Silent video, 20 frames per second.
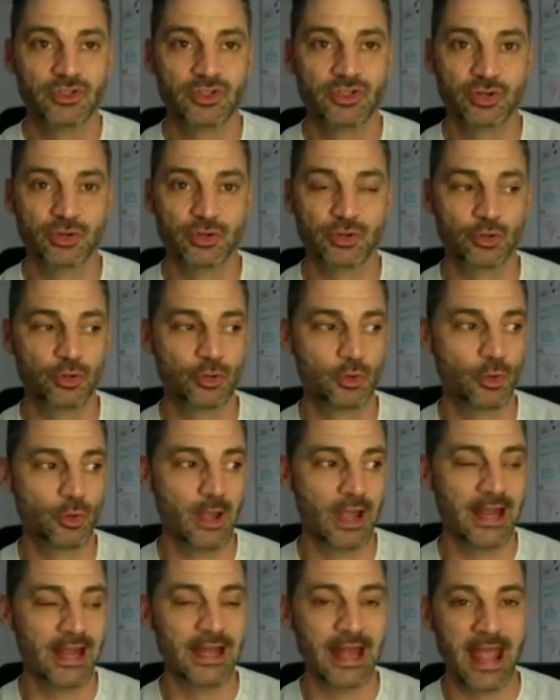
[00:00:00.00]
to
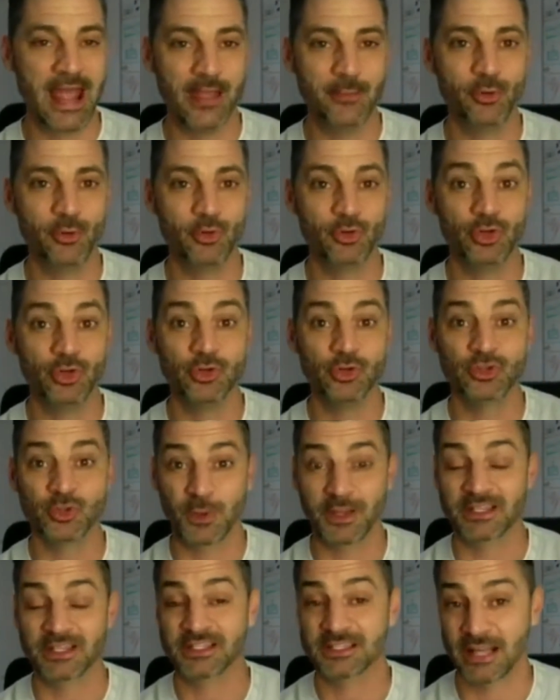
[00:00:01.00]
enable you to
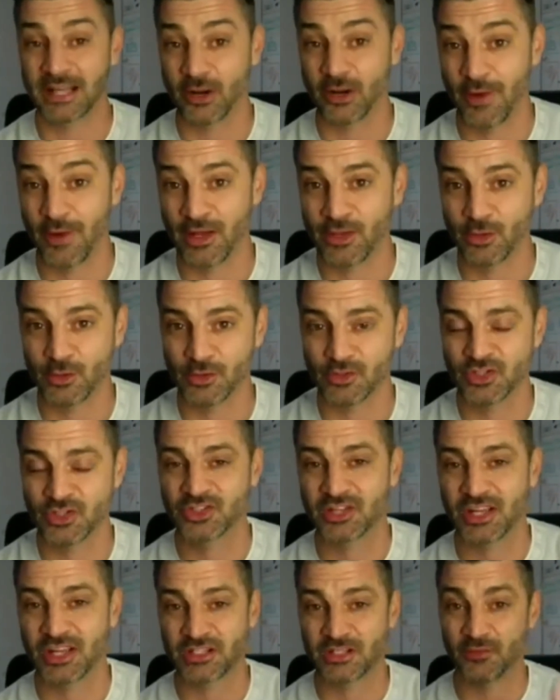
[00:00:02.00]
accelerate your
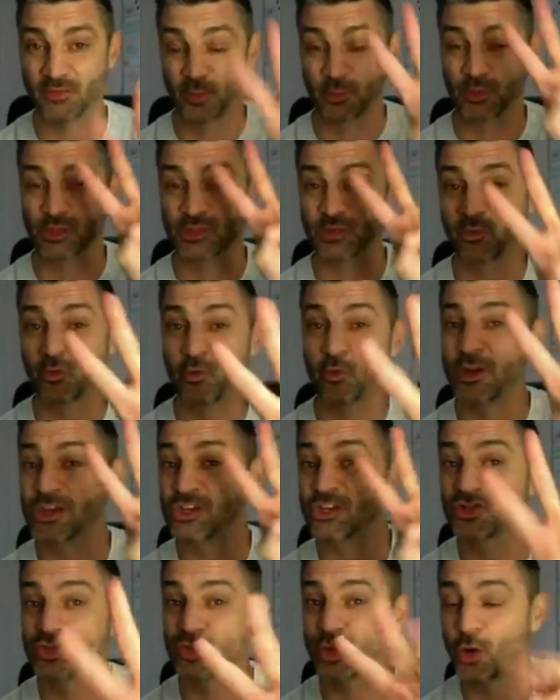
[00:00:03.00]
success. If there was free
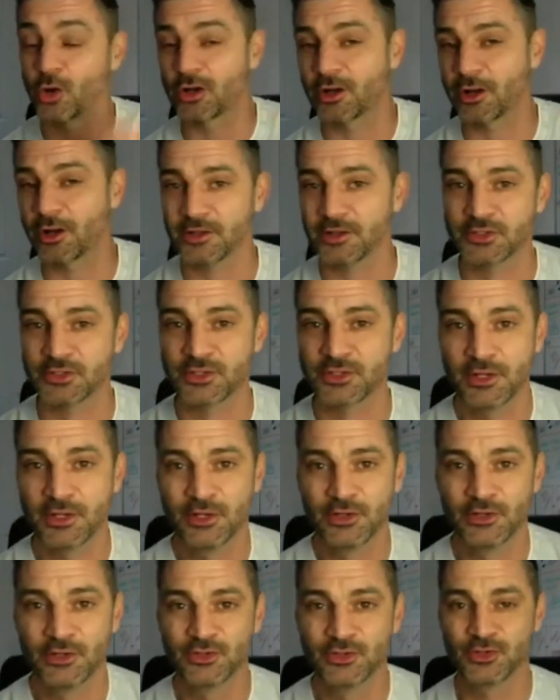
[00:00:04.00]
shortcuts
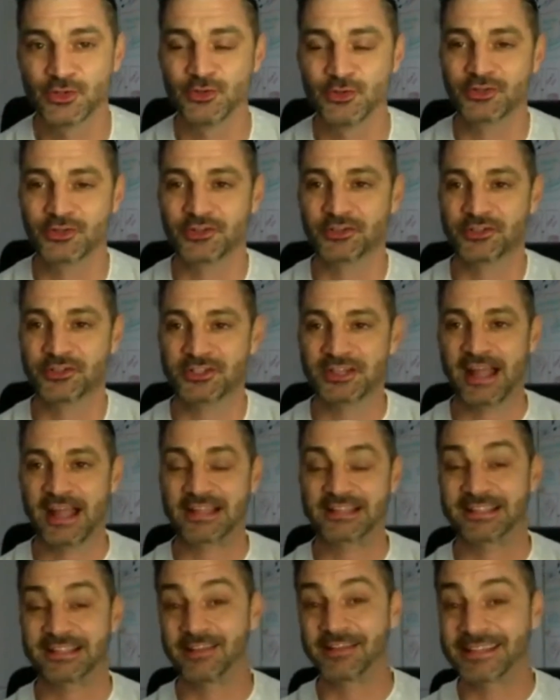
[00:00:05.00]
to
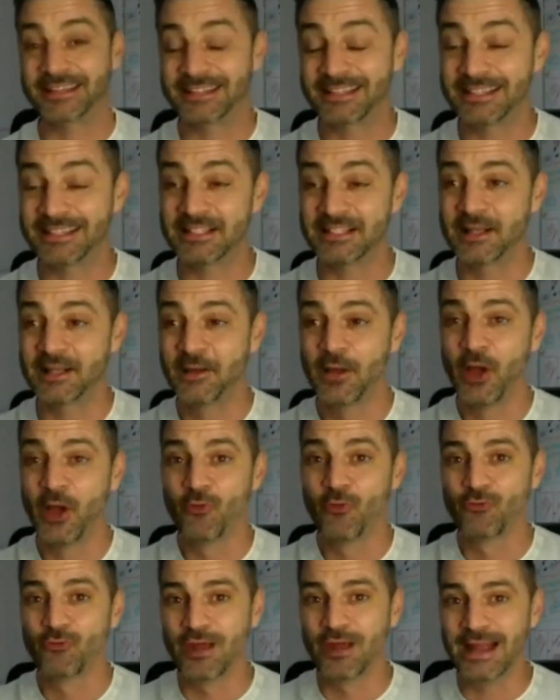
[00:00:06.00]
success. Now, this is
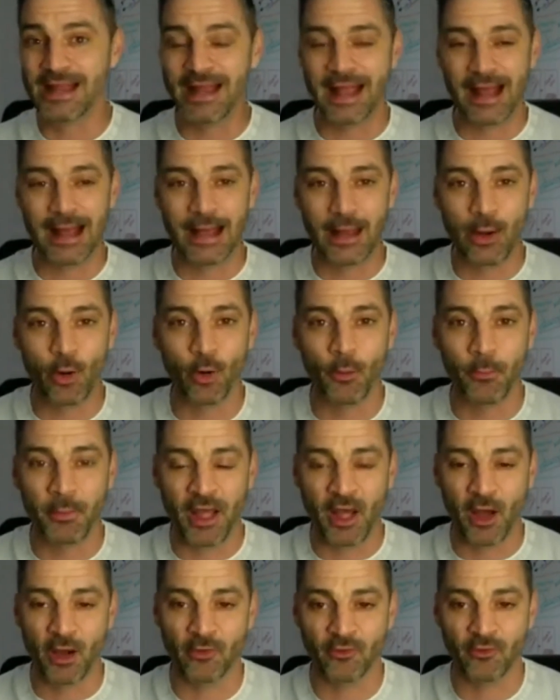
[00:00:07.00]
really a little
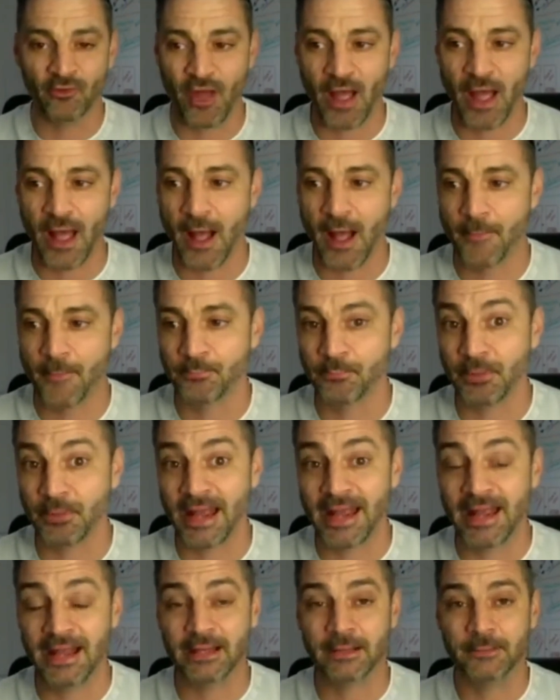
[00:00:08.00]
bit of
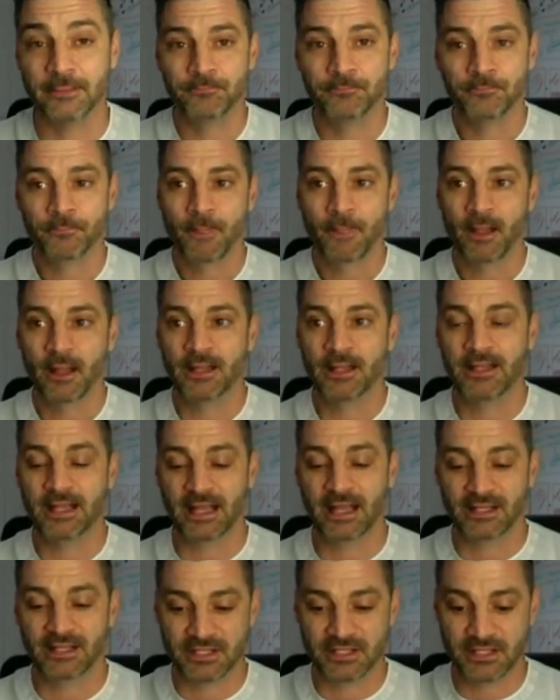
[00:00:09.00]
playing, I
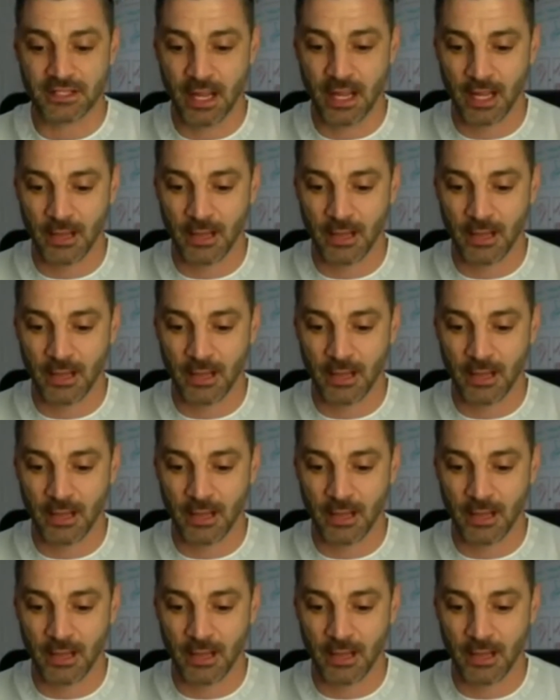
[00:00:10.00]
guess,